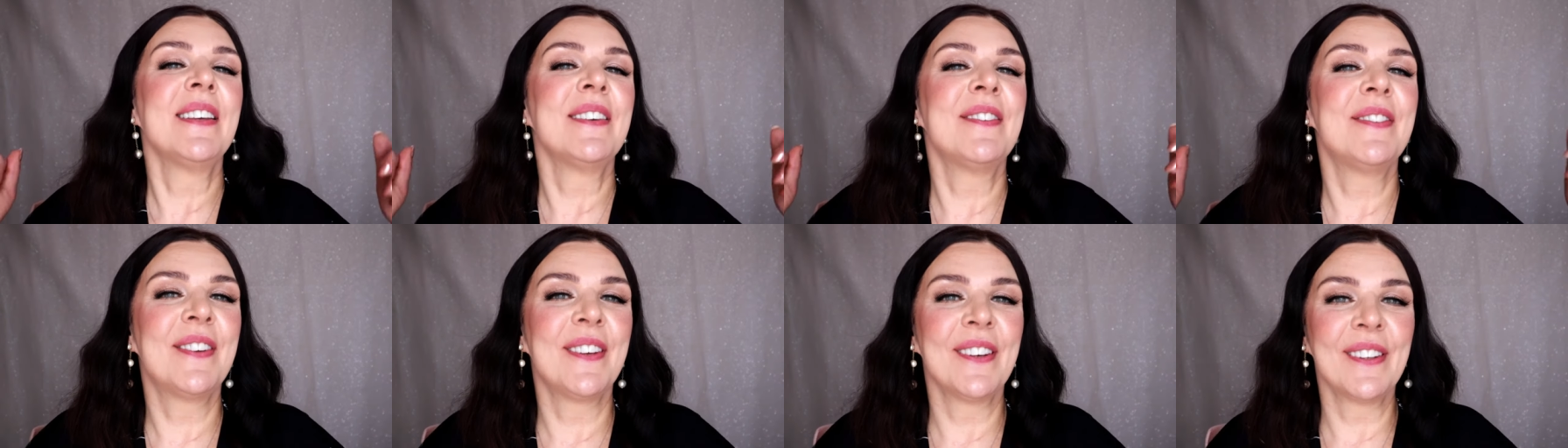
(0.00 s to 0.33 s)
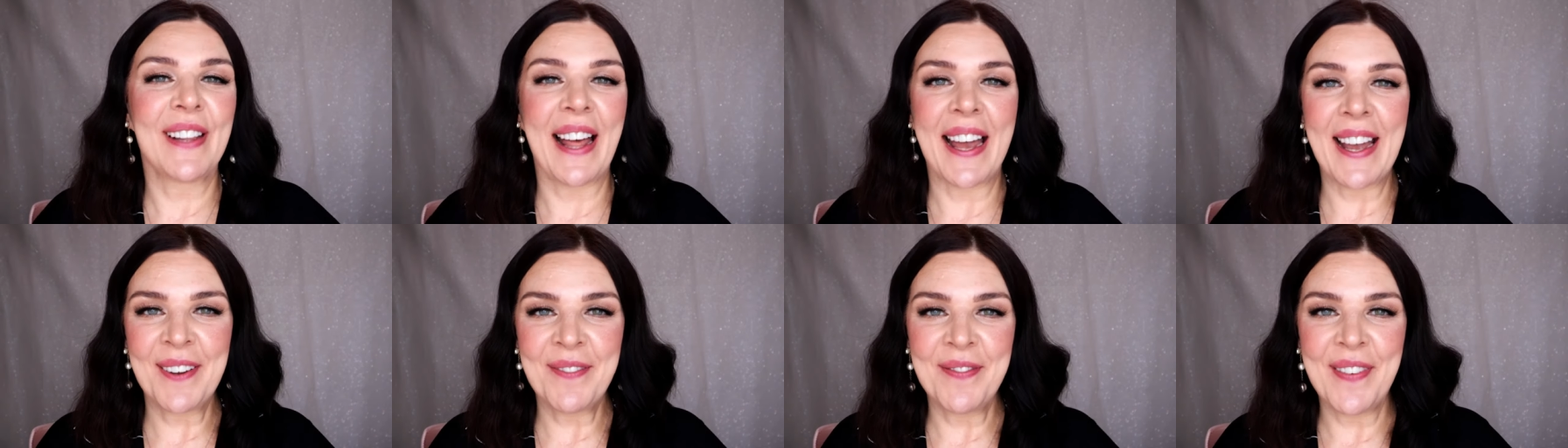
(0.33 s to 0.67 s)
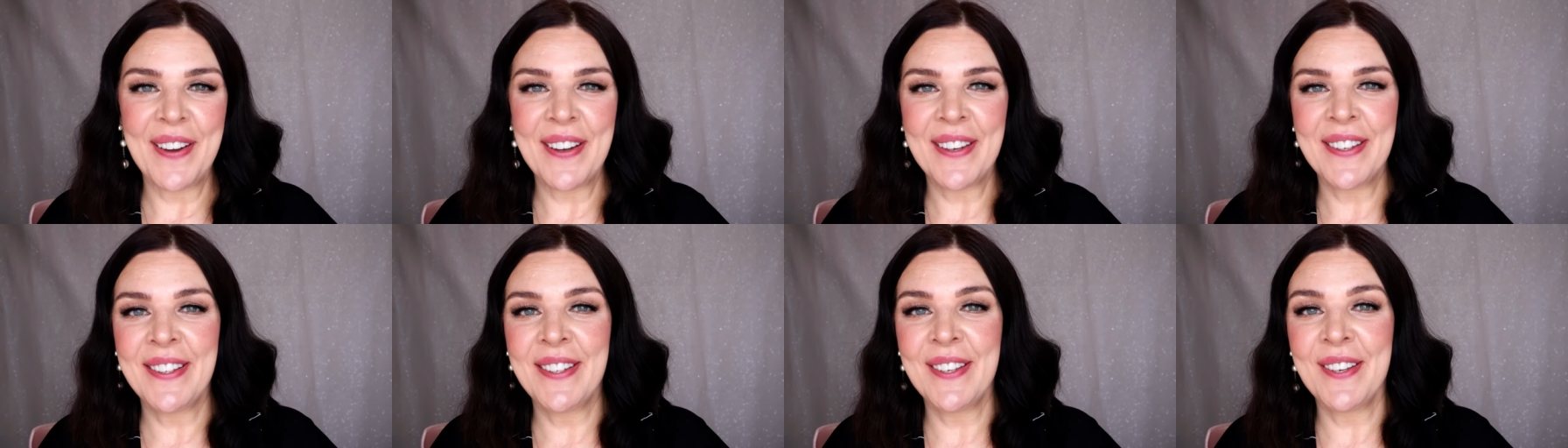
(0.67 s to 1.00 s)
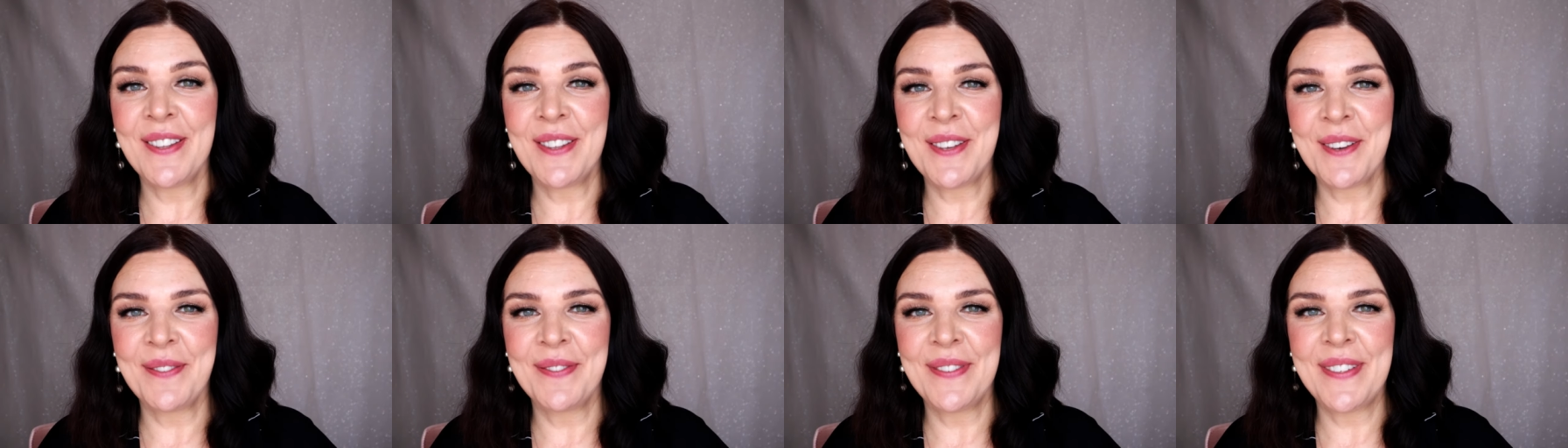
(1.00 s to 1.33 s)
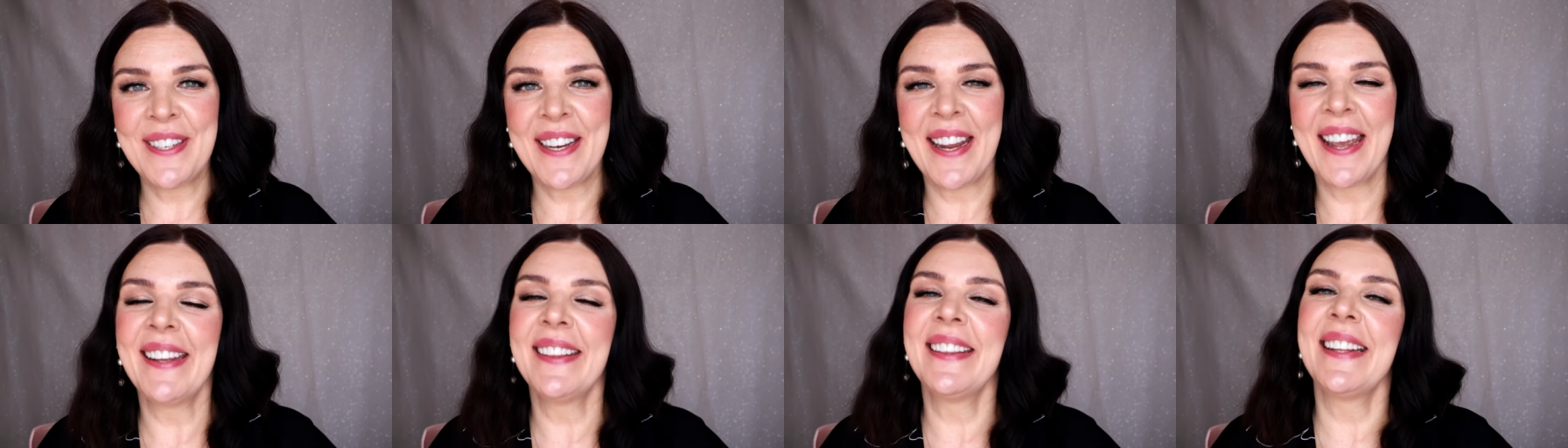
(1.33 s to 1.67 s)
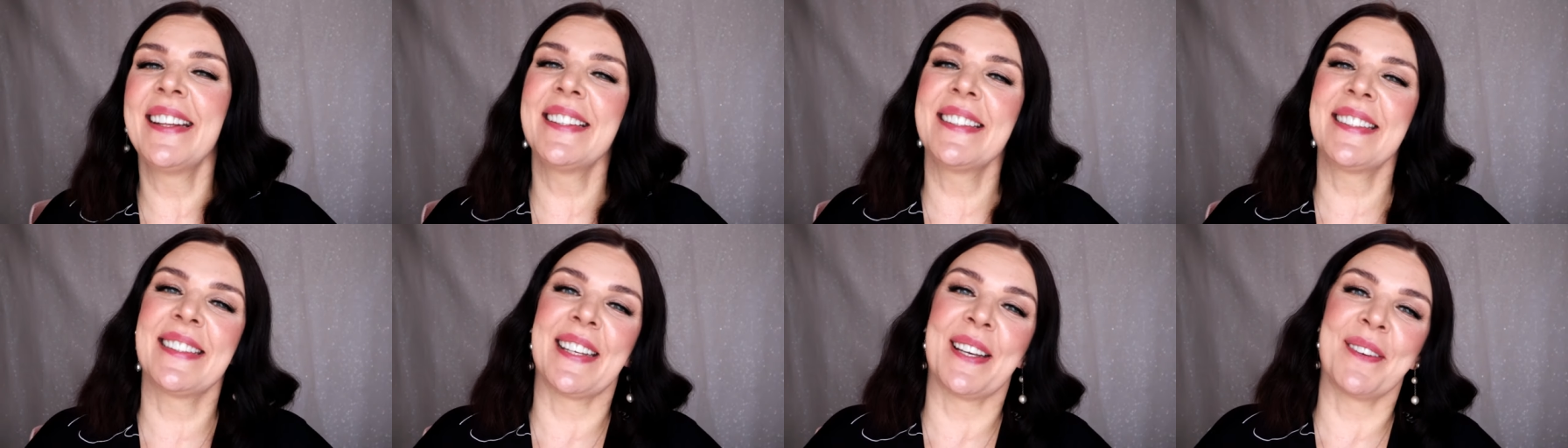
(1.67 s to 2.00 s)
If you like my YouTube
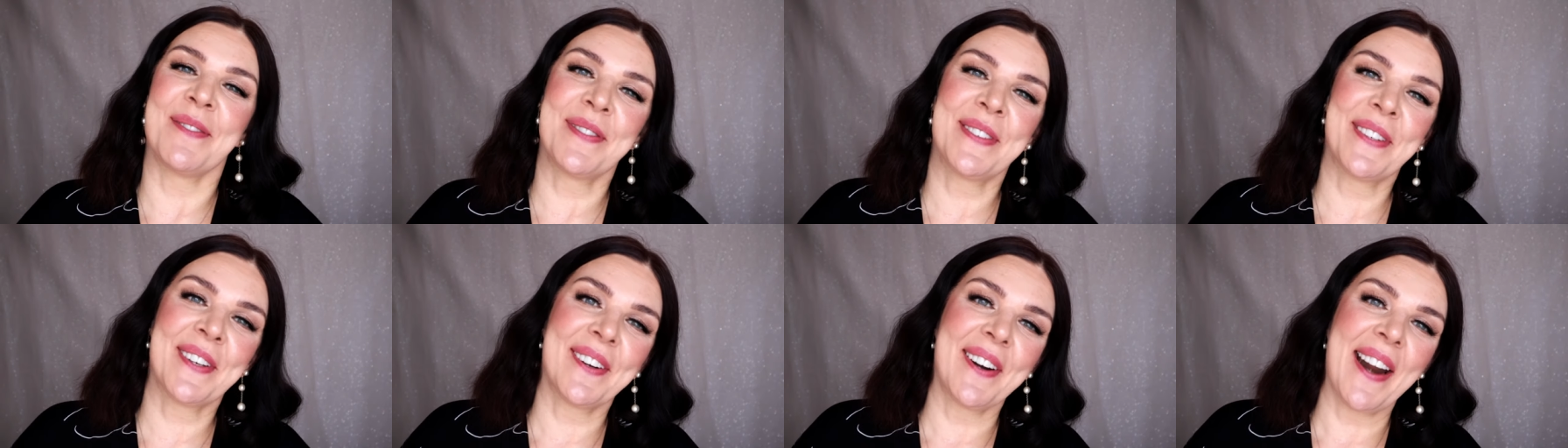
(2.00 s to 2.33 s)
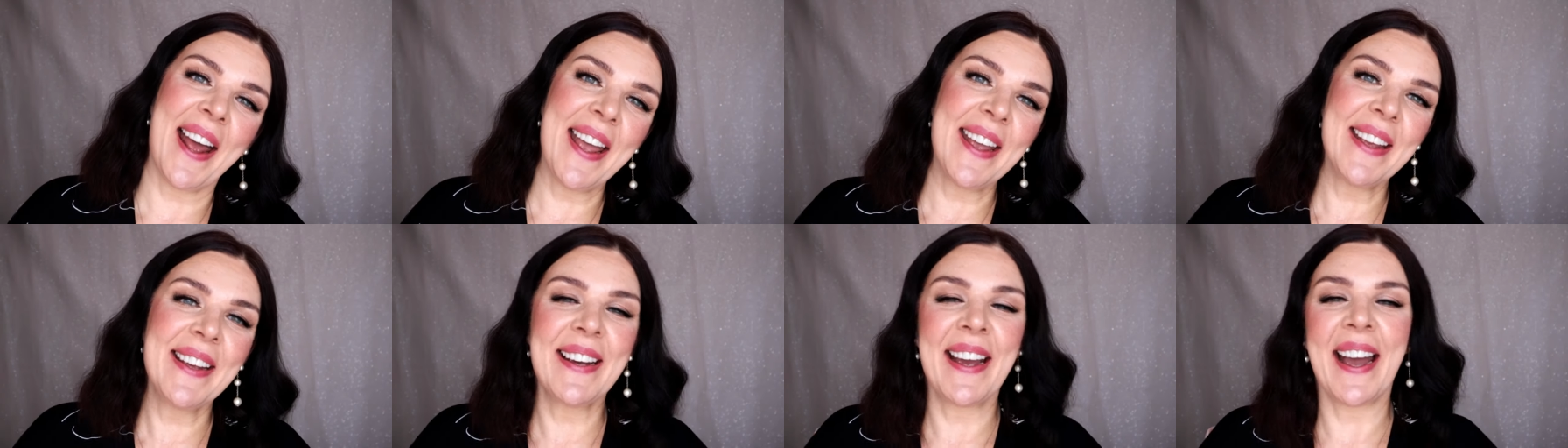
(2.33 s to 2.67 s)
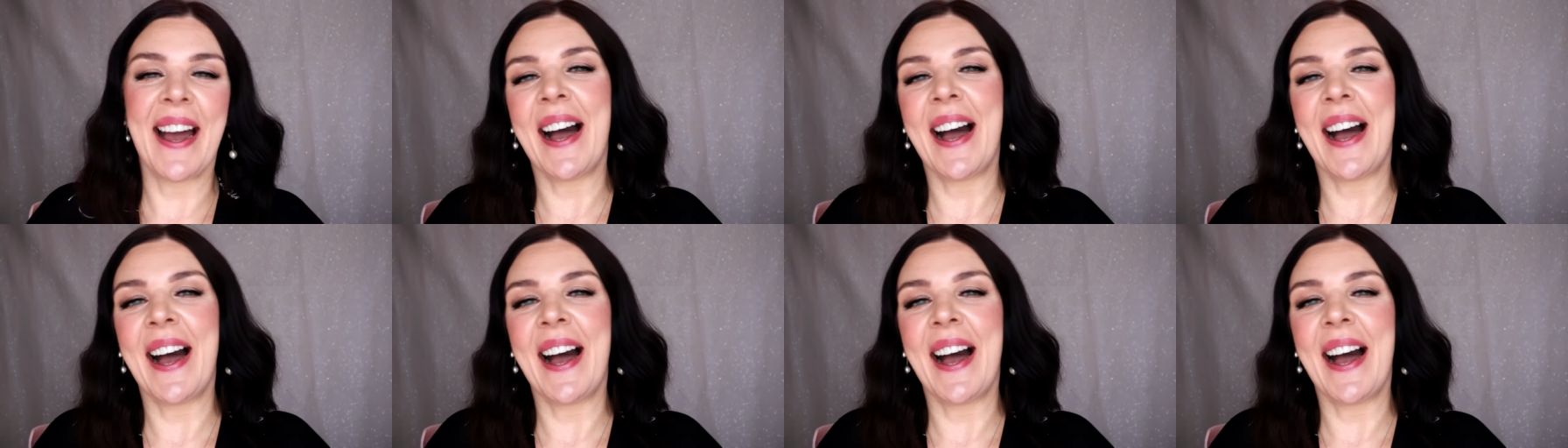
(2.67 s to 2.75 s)
channel, subscribe,